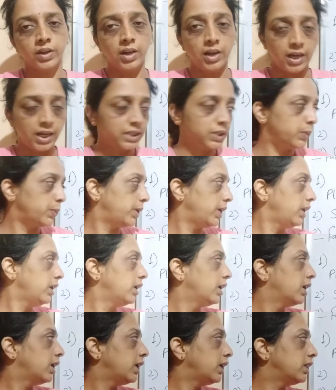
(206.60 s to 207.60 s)
As well,
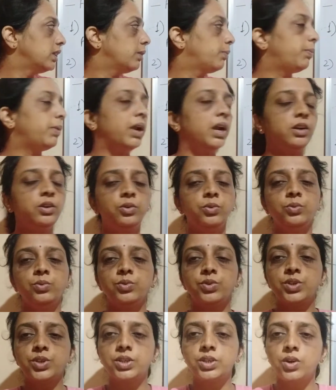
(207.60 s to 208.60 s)
in the
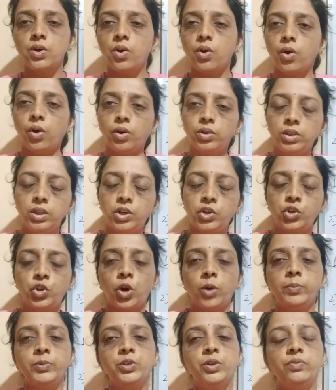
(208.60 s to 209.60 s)
plateaus, on the
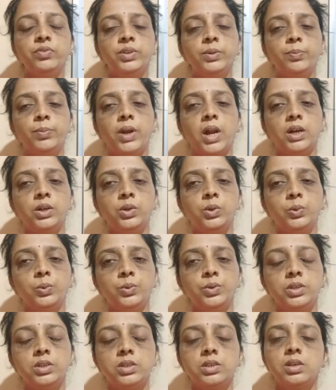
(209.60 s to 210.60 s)
tops of the
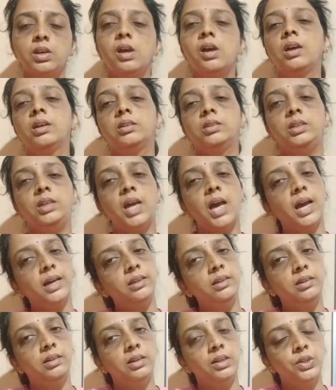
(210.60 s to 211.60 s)
plateaus, the
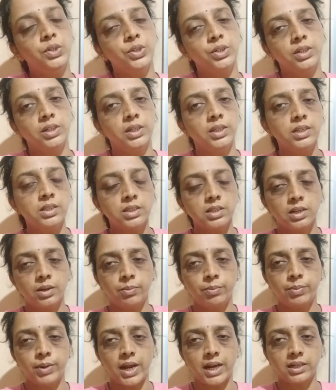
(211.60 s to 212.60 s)
agriculture is
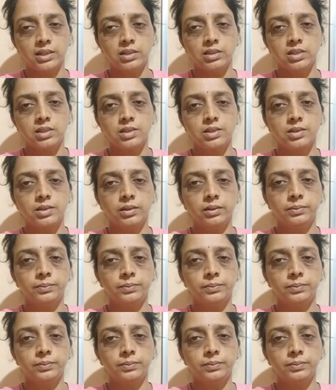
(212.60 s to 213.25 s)
practiced.